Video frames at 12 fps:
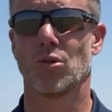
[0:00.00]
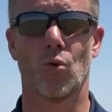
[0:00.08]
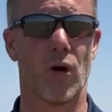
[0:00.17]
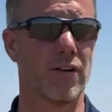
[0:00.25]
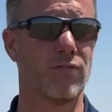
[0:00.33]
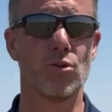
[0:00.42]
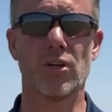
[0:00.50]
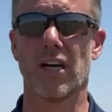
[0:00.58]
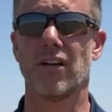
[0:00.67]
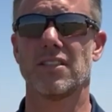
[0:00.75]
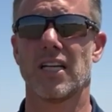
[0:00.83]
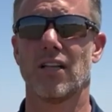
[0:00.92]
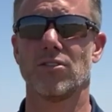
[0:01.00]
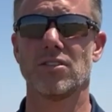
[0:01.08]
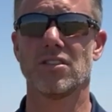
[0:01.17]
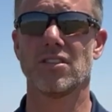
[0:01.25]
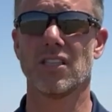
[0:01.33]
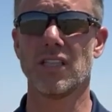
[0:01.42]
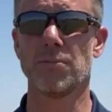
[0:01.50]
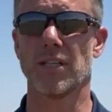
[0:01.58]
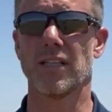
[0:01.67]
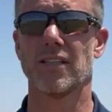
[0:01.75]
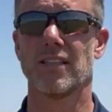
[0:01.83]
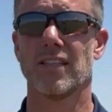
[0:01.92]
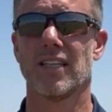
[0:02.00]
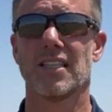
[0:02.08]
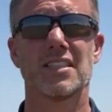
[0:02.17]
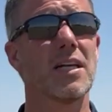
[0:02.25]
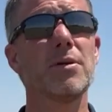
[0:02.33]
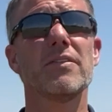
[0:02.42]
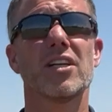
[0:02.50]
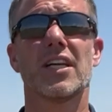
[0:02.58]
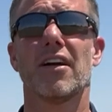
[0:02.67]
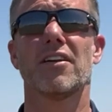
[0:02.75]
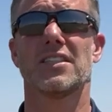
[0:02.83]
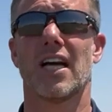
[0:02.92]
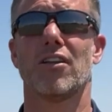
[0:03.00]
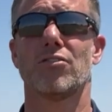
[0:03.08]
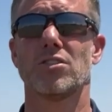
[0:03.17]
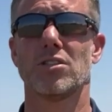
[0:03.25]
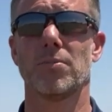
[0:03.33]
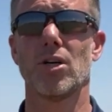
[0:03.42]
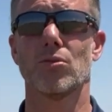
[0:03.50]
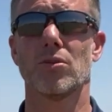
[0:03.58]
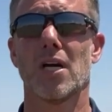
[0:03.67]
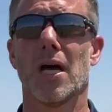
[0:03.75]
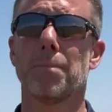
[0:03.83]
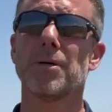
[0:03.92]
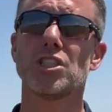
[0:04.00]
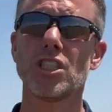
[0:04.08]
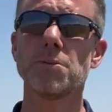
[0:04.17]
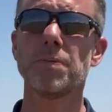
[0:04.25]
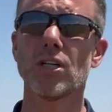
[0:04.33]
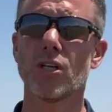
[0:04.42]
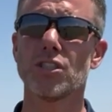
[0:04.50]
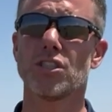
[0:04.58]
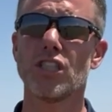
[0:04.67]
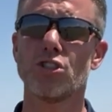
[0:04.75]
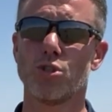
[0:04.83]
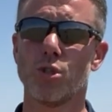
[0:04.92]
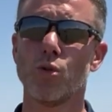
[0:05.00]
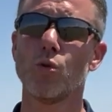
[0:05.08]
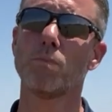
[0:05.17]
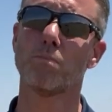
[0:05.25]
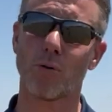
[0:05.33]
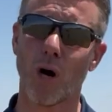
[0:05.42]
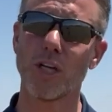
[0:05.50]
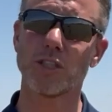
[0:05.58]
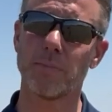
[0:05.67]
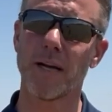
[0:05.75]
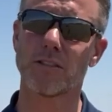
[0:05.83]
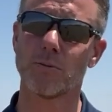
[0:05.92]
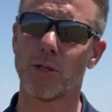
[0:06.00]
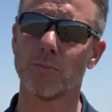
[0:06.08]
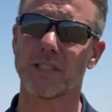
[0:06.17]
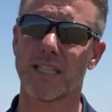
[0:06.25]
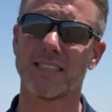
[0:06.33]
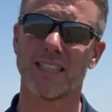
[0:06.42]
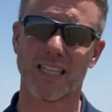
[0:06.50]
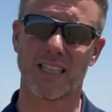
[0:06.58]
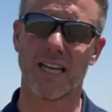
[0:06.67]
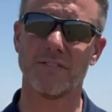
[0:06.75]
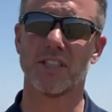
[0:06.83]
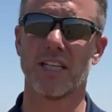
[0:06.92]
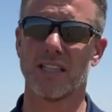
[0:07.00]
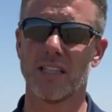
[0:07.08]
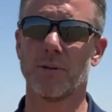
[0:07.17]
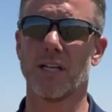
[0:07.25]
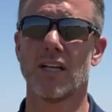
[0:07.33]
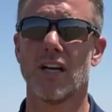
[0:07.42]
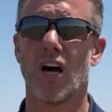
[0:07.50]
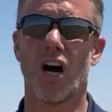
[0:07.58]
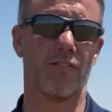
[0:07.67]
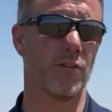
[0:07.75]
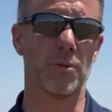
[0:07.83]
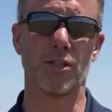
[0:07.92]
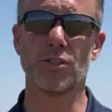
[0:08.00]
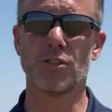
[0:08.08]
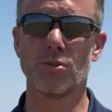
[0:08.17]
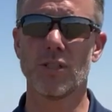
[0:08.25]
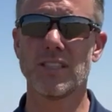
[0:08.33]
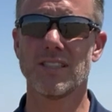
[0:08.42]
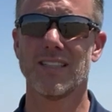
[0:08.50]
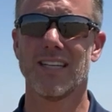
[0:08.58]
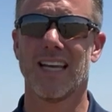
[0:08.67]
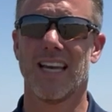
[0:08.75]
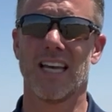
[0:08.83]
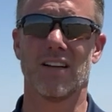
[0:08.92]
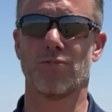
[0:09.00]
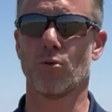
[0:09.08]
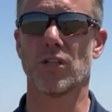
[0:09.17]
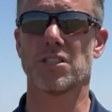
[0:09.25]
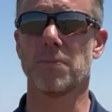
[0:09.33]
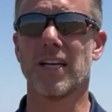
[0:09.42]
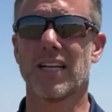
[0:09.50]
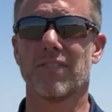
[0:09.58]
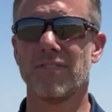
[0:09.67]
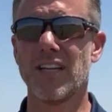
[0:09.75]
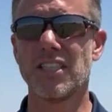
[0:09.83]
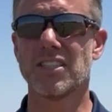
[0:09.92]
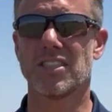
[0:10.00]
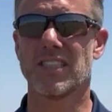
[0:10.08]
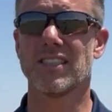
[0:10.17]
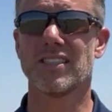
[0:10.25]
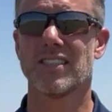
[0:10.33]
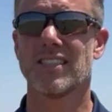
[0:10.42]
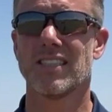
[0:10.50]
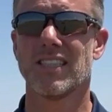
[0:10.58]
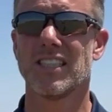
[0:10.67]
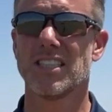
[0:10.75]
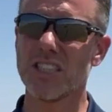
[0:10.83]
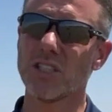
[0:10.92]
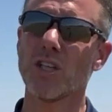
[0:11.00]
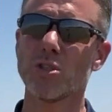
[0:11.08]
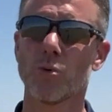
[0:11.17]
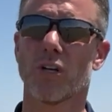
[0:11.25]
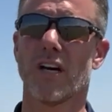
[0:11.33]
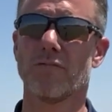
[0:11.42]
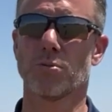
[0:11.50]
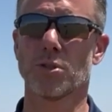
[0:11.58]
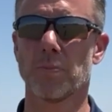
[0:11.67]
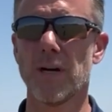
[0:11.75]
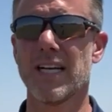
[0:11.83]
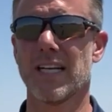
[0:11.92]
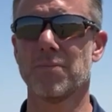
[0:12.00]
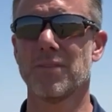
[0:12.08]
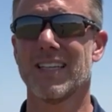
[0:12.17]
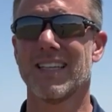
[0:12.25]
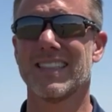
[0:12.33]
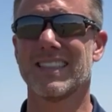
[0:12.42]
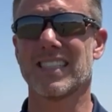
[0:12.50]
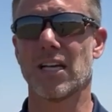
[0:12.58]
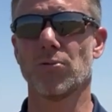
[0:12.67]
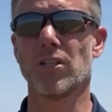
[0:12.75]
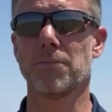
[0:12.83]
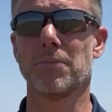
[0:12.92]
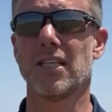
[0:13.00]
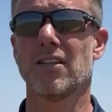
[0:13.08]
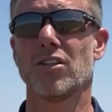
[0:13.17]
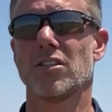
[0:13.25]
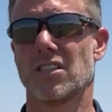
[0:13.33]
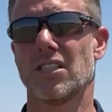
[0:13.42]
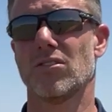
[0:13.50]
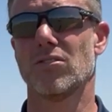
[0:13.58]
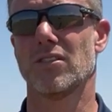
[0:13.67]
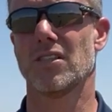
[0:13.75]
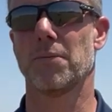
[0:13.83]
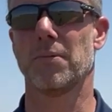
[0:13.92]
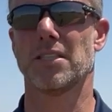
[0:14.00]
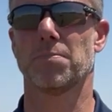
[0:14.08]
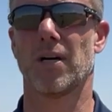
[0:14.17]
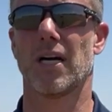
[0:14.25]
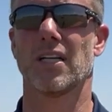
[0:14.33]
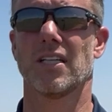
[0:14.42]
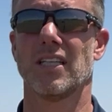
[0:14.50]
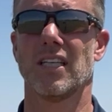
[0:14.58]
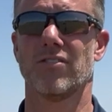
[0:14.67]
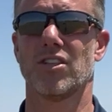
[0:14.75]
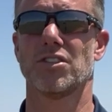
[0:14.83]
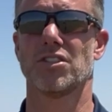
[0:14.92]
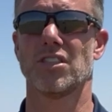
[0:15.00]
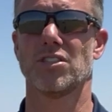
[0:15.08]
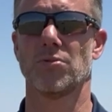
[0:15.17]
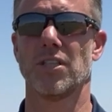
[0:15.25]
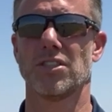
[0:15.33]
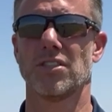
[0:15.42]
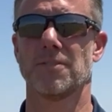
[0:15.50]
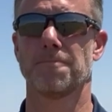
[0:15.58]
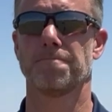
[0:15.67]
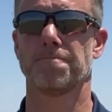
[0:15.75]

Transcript: Quite a few carry tolerance to Liberty. Some even carry tolerance to both. But just because these two broad spectrum herbicides like glyphosate and Liberty are familiar to us and afford us many conveniences, just because we're comfortable spraying them, does that really mean they're still the best product given our situation?